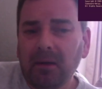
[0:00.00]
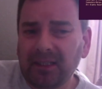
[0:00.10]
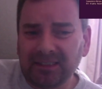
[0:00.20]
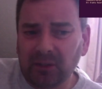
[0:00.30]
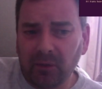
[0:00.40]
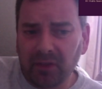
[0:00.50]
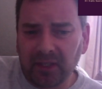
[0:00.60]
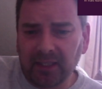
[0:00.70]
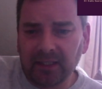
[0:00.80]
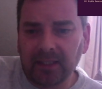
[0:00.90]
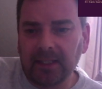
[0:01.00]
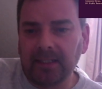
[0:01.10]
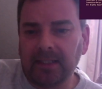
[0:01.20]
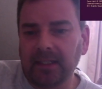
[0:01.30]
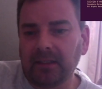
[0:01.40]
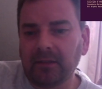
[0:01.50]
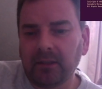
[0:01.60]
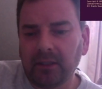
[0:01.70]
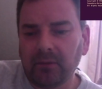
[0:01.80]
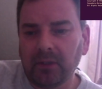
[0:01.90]
I don't think they did.
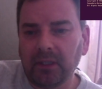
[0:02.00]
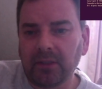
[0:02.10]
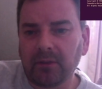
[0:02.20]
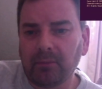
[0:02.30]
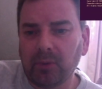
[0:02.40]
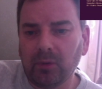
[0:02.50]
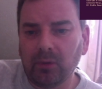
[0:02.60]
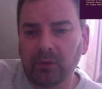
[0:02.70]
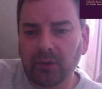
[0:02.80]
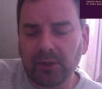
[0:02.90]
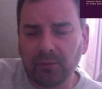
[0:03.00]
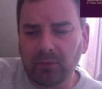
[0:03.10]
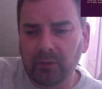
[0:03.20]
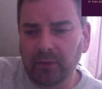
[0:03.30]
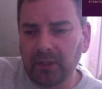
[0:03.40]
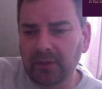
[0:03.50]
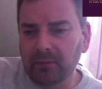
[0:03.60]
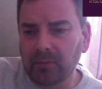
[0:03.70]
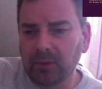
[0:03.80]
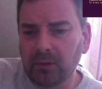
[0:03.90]
They released a board, or someone released a
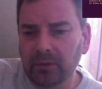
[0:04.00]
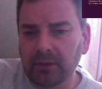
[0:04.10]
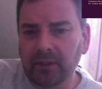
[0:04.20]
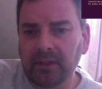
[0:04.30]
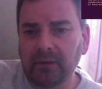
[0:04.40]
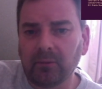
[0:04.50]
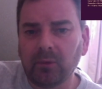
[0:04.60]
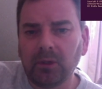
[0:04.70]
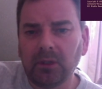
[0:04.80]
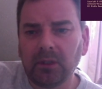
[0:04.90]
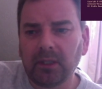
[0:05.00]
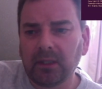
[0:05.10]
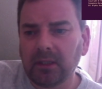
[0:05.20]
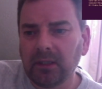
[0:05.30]
board that didn't work.